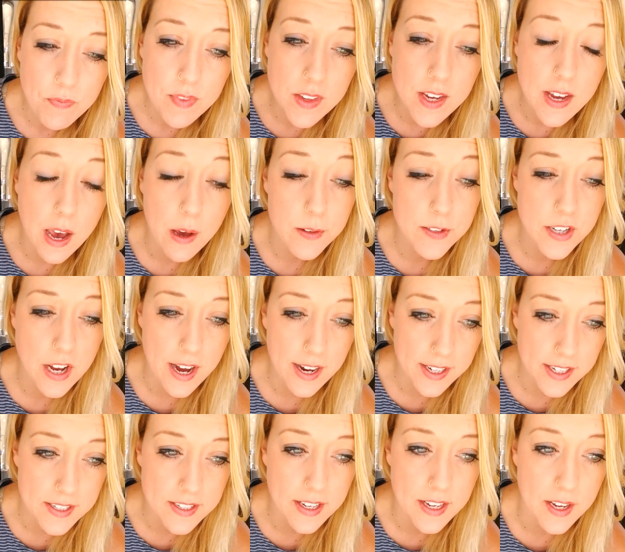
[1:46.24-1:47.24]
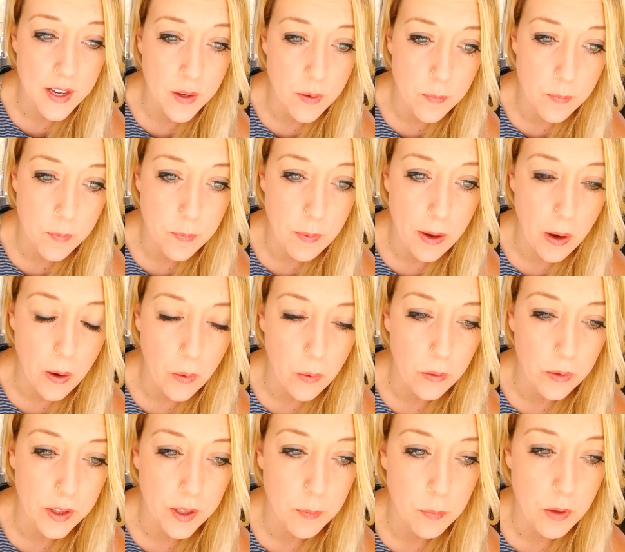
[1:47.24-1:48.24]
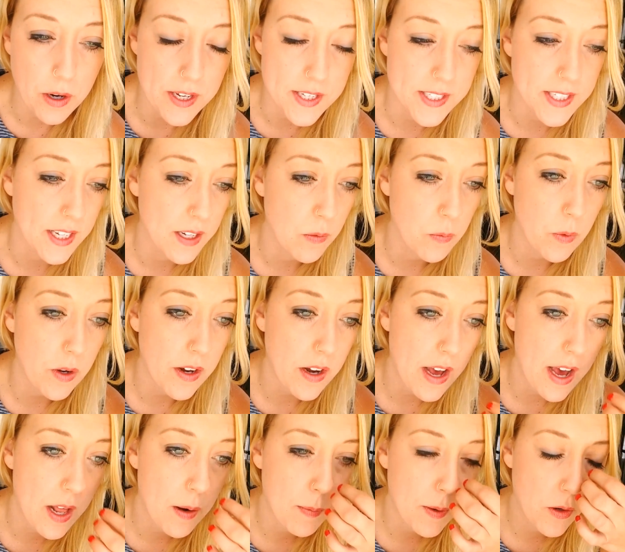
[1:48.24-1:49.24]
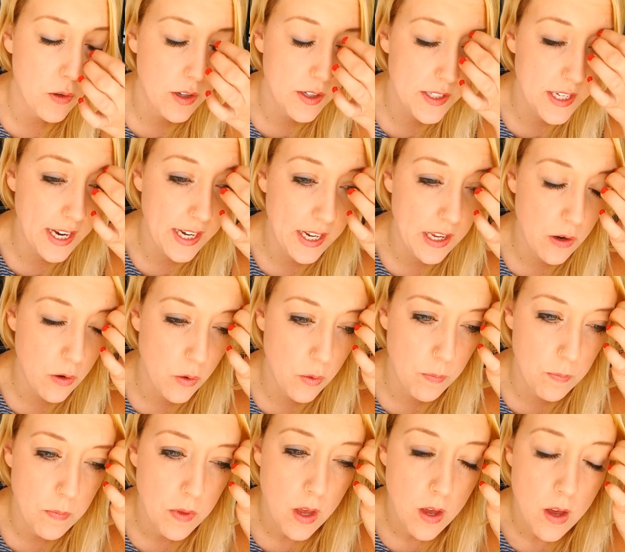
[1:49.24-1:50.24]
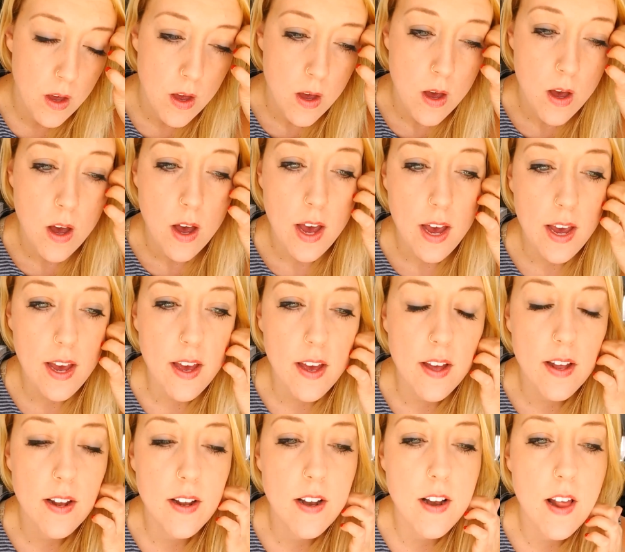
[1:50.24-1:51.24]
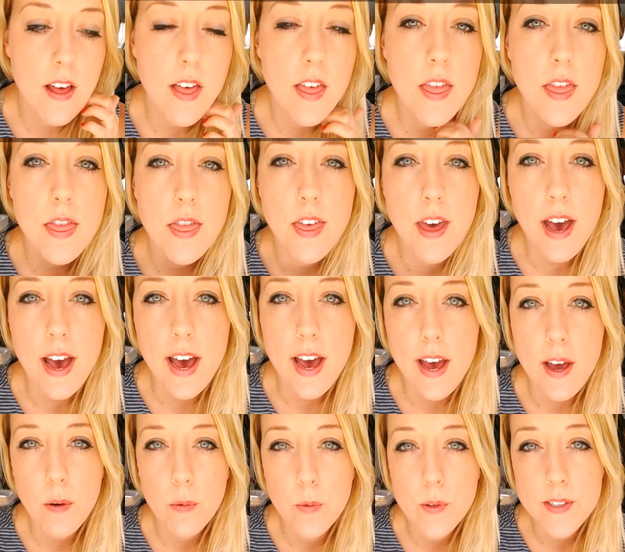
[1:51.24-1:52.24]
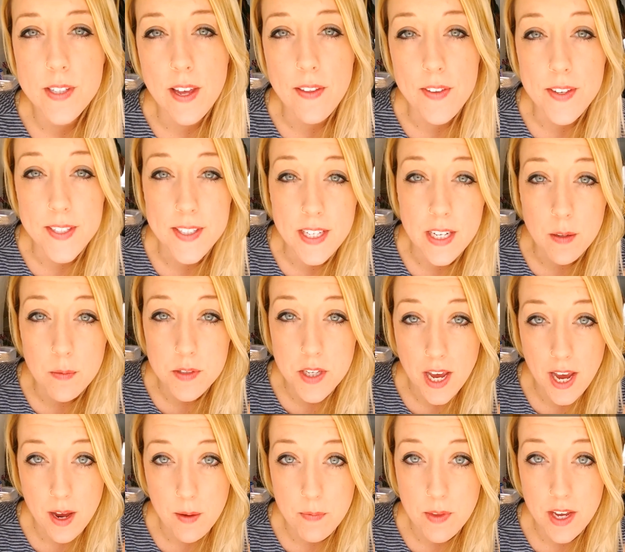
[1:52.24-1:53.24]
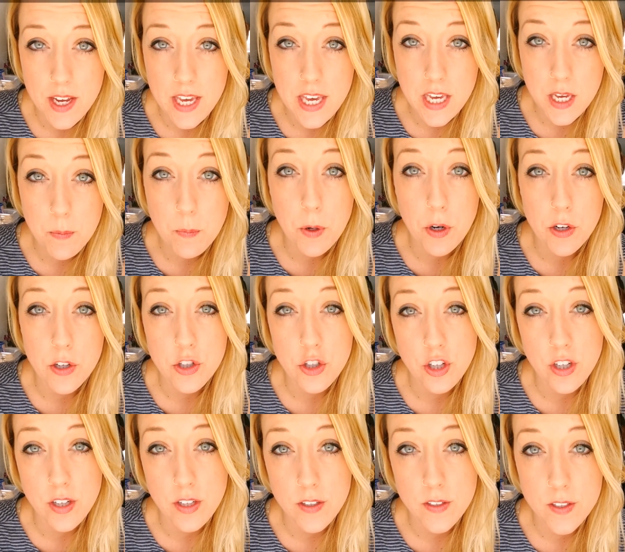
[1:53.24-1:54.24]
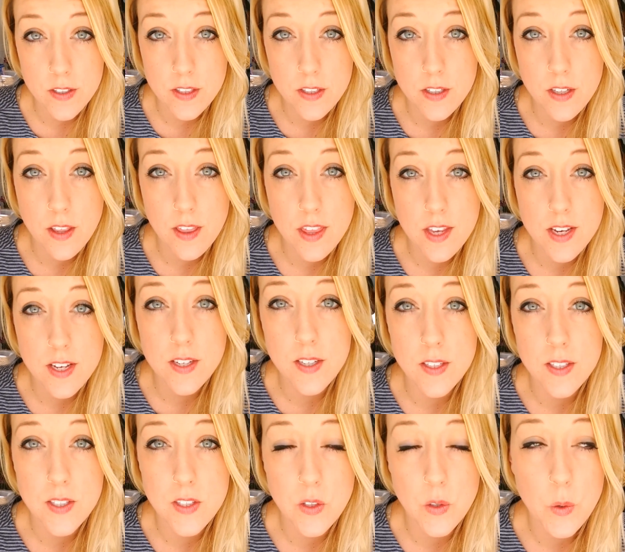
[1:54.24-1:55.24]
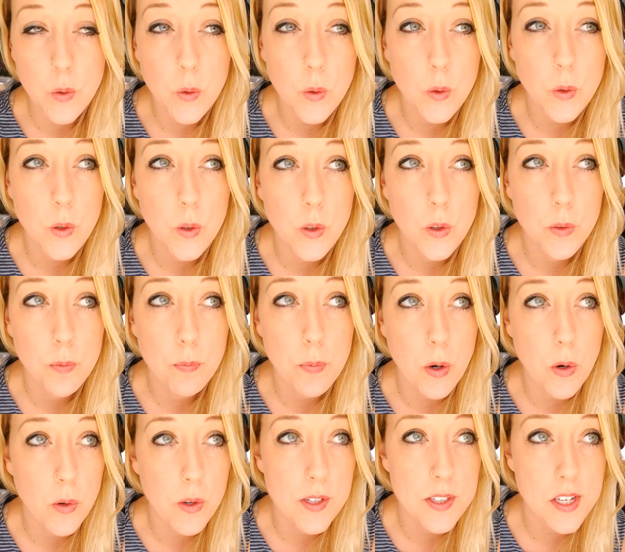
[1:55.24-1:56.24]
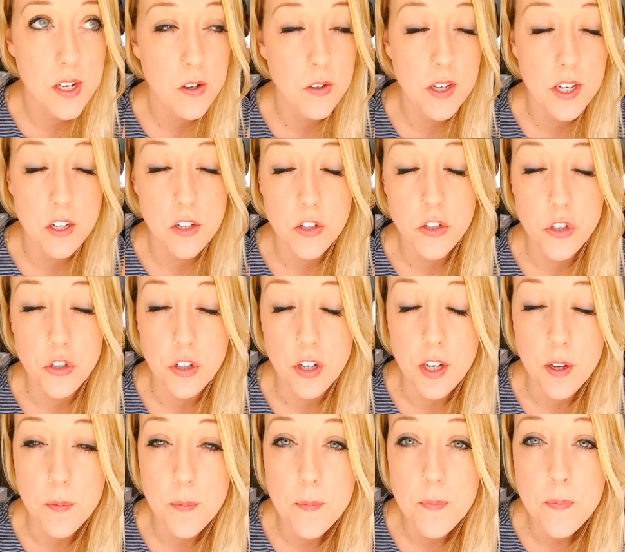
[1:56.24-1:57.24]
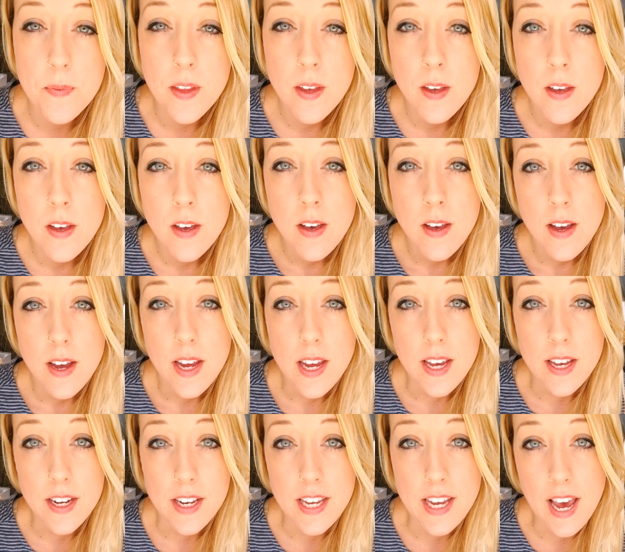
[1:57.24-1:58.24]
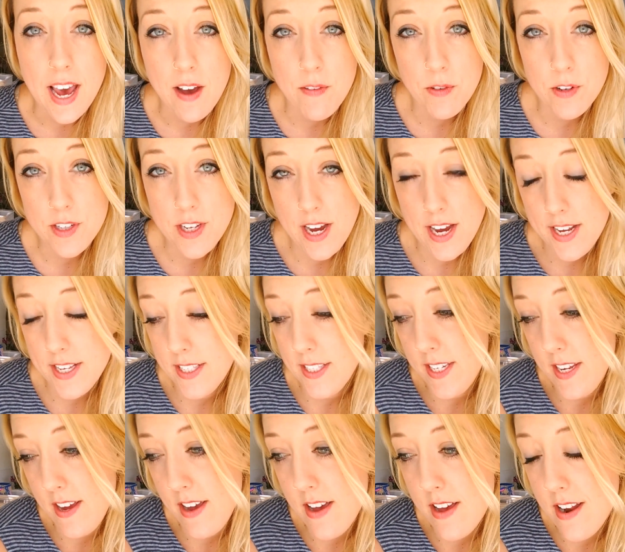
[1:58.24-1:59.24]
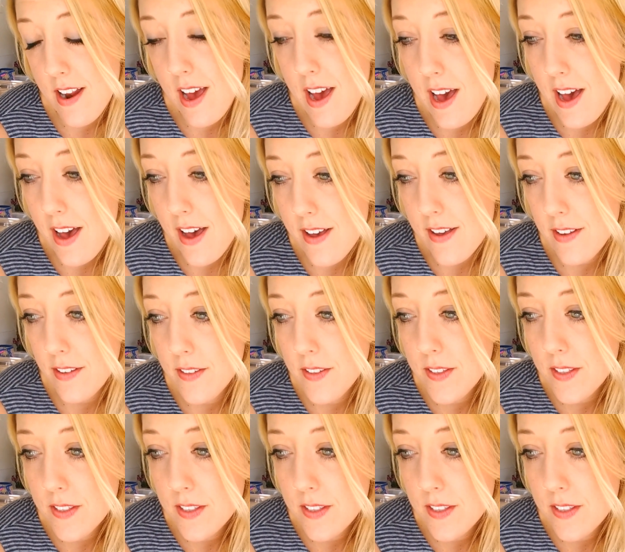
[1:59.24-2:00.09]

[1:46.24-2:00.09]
I was talking to him about like pricing and whatnot about a tiny home. And that was at the same time that he purchased this old broken down Airstream, and he advertised it as,